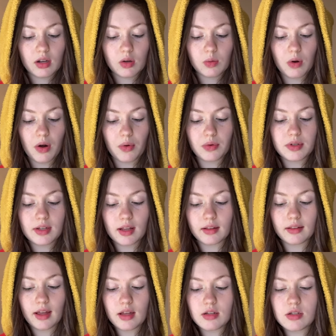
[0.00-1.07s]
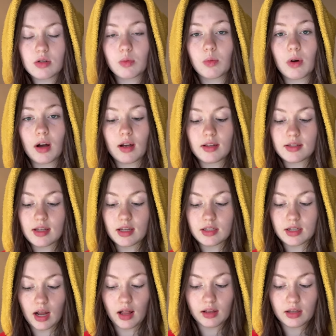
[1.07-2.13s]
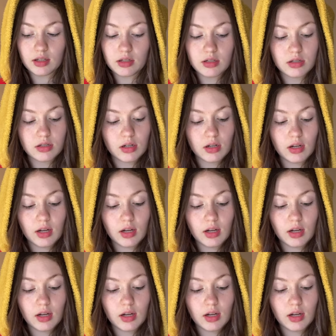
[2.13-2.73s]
quote, Lent was a challenge.